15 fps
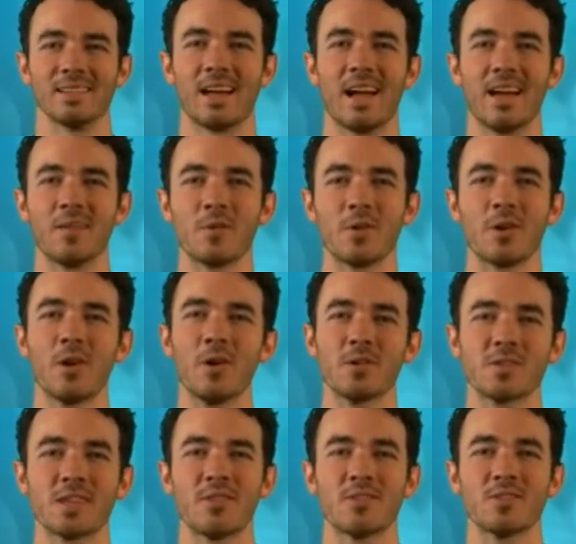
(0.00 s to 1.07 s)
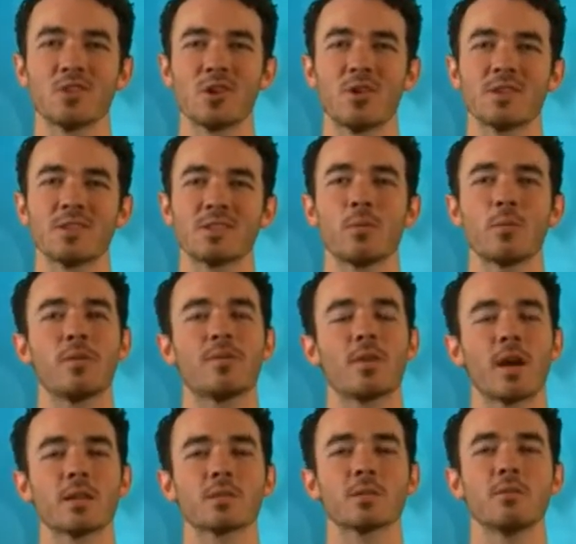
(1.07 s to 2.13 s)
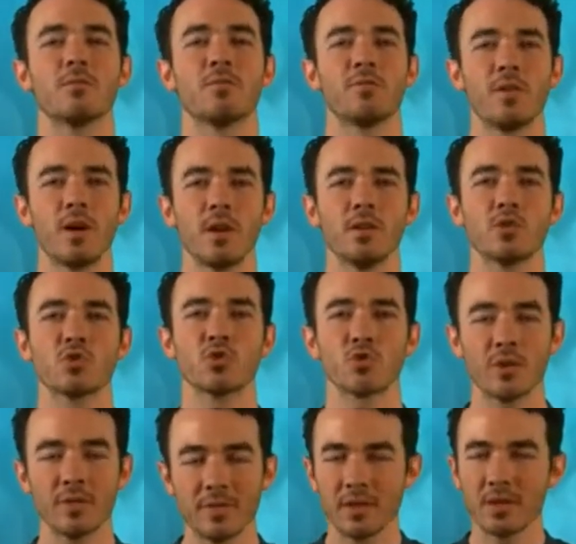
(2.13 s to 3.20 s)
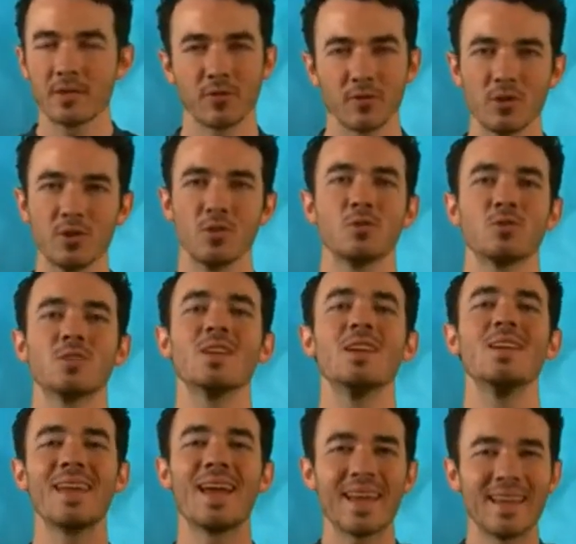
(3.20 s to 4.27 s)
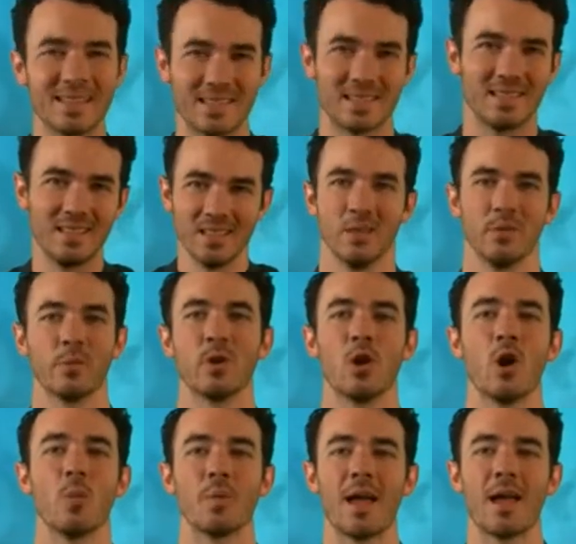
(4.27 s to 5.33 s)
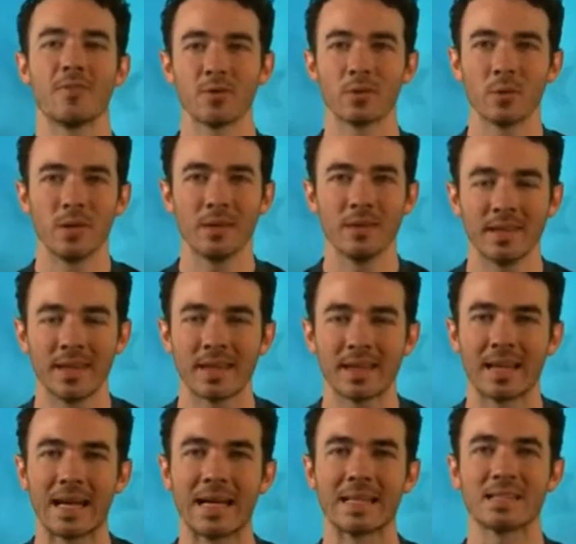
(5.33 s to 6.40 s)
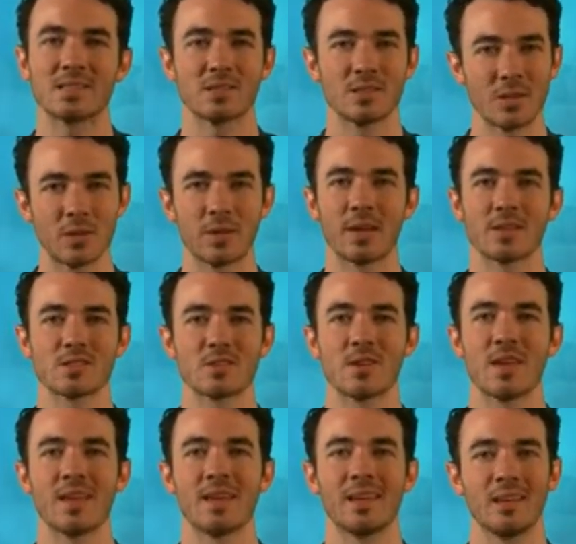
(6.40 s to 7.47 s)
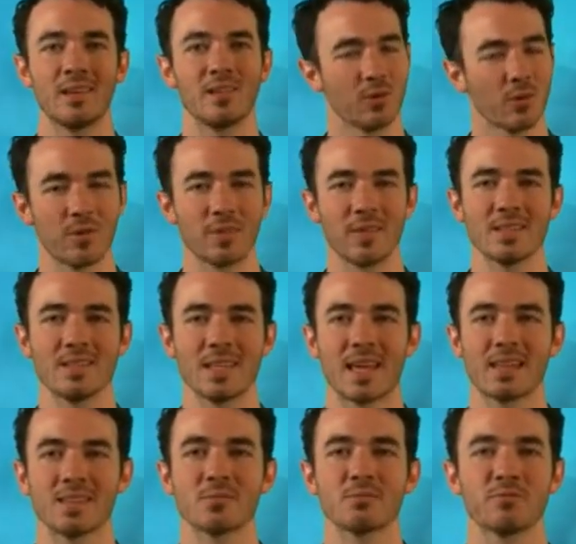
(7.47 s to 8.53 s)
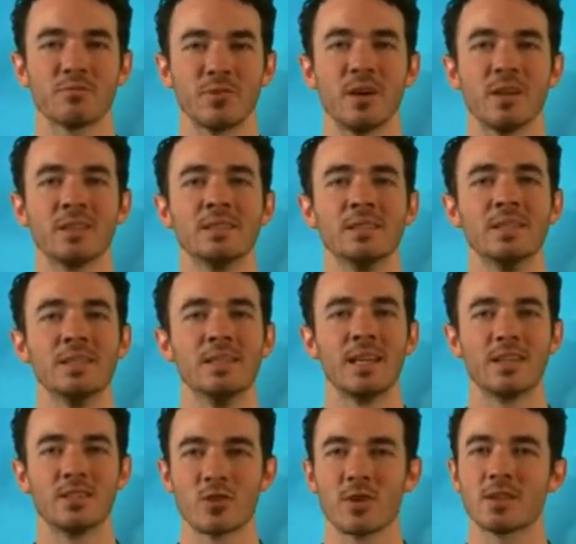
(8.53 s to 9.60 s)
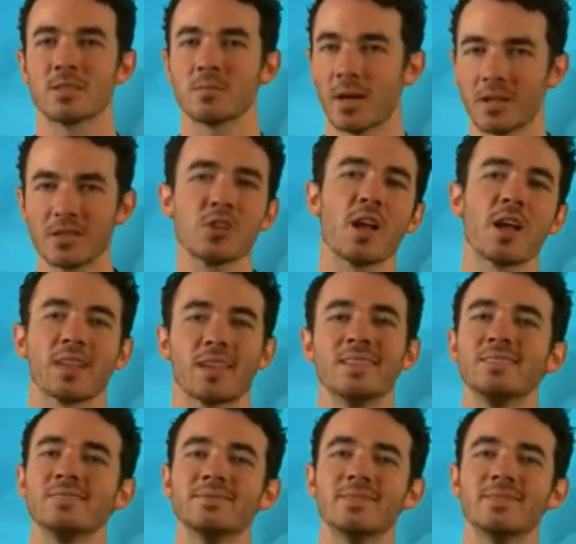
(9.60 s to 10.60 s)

I am your host, Kevin Jonas, and we've got some fun trivia for you tonight. We hope everyone that got snow yesterday in the Northeast had some fun and drank some hot chocolate.